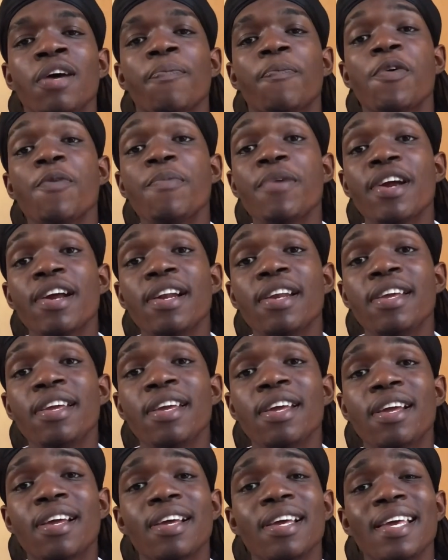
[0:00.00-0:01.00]
Premier
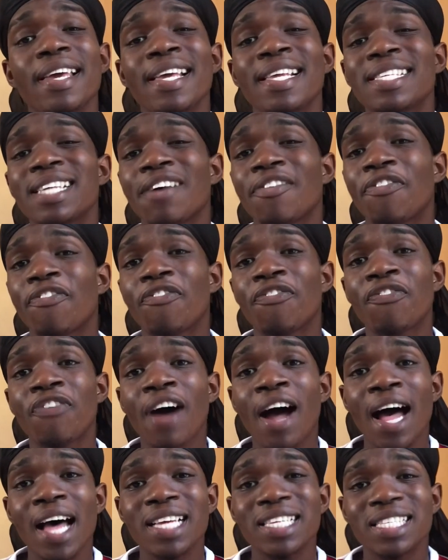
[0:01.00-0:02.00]
League is a
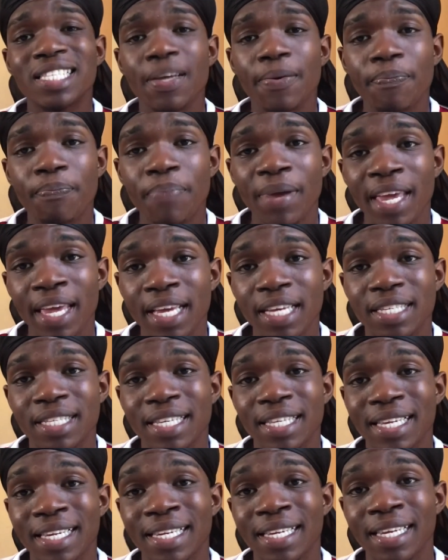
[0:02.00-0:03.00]
fast-paced
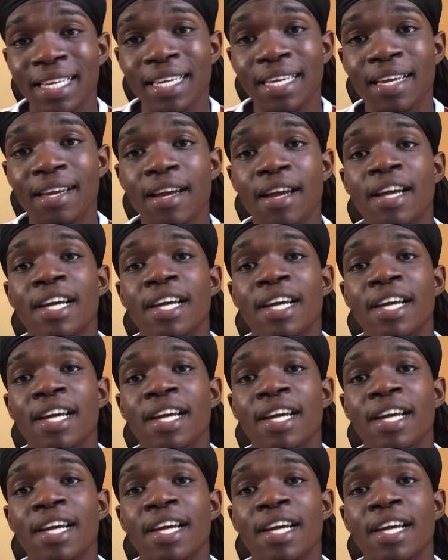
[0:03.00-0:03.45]
league.